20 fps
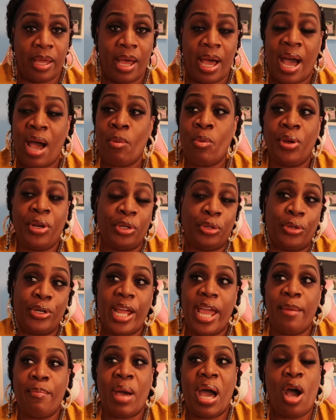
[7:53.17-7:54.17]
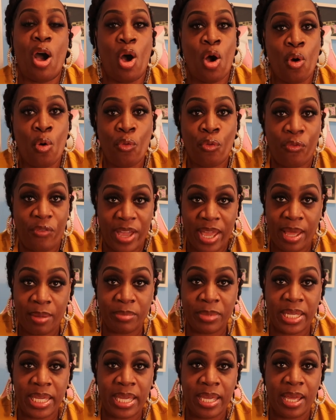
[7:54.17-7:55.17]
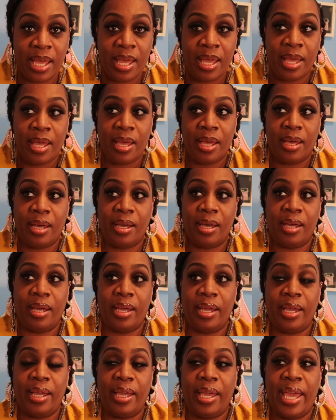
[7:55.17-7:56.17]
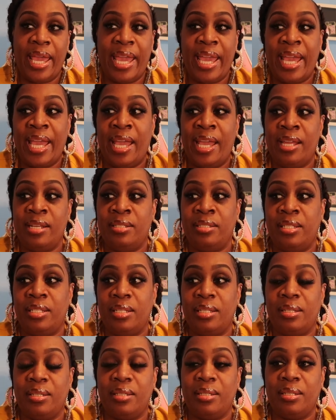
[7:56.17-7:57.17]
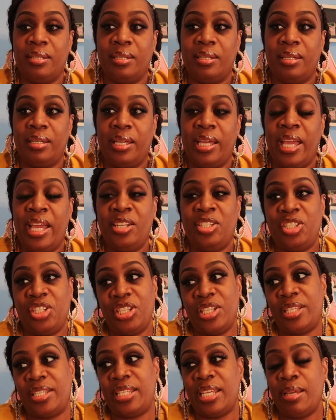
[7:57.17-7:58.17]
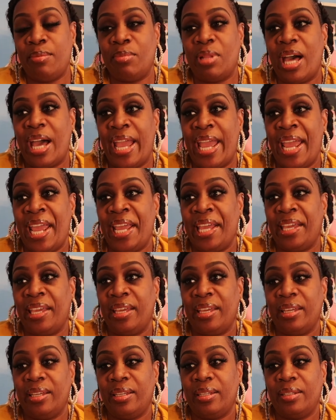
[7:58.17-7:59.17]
i want to create my own family and it just seemed like